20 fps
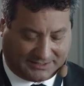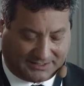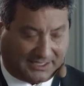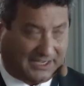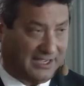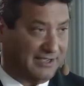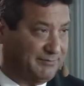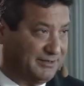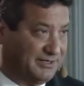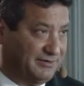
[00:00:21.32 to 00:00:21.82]

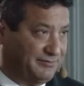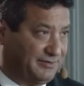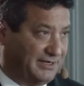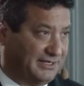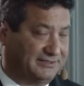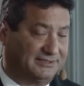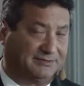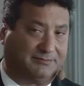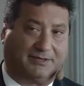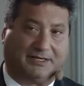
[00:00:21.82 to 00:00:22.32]
I have been
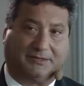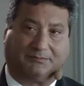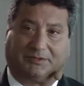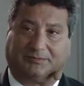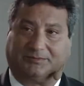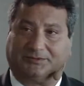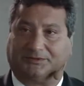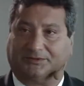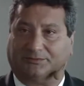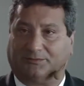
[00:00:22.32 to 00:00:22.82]
invited by
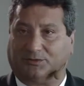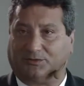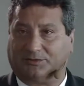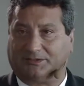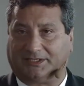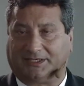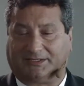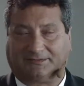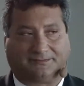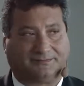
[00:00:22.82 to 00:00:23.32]
Property
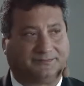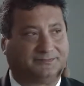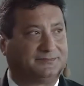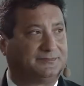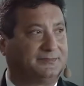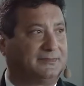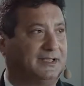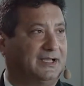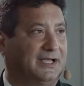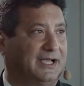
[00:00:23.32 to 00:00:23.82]
Malta,
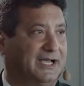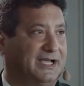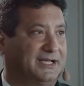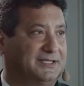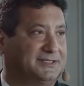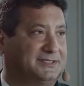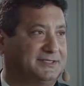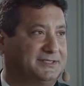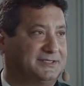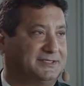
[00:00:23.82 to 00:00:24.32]

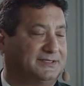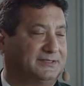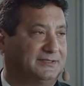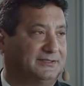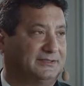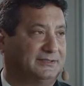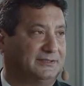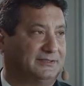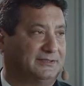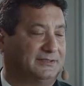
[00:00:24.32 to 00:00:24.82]
as
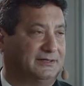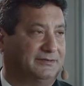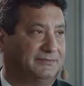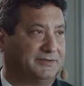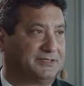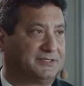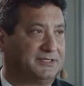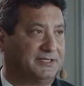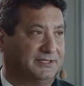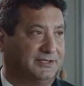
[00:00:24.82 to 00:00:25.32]

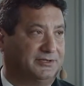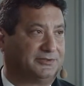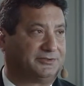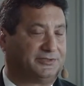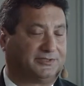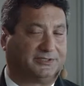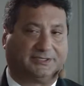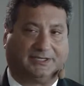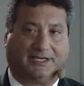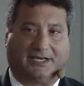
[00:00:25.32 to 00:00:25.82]
obviously the
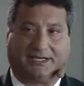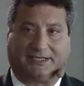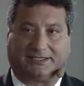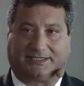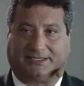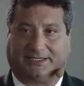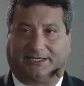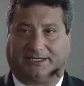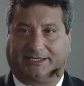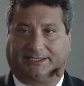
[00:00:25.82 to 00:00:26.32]
authority
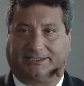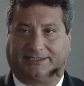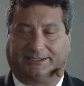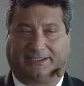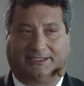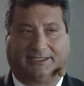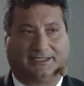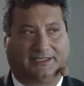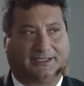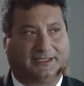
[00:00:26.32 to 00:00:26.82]
has
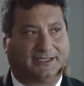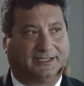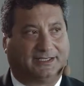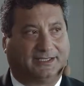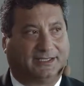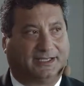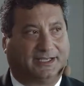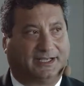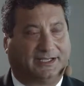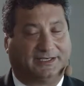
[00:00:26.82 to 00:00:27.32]

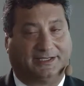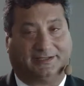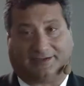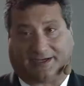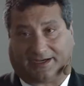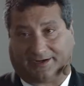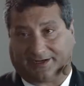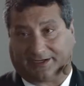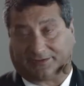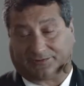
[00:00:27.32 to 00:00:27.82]
an
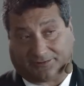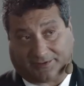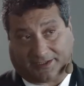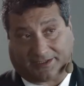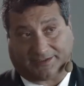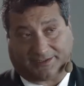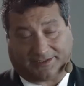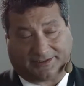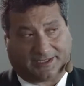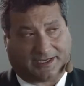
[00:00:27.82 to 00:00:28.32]
indirect or
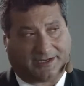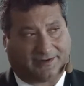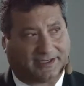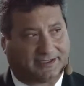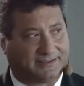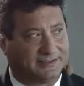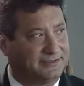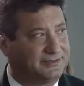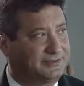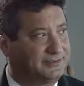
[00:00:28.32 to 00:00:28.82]
rather a
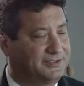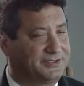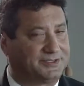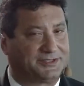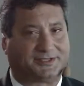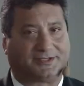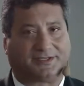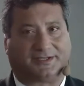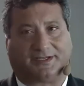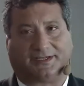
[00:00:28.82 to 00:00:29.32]
direct
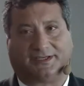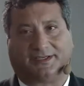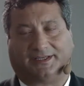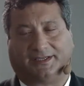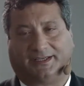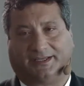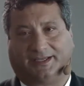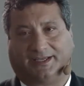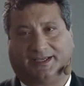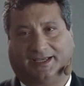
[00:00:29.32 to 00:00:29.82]
interest
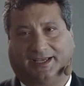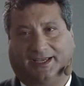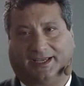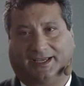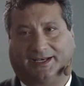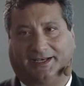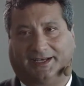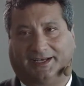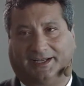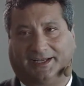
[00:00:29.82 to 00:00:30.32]

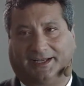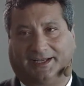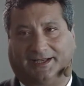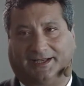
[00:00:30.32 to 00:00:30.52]
in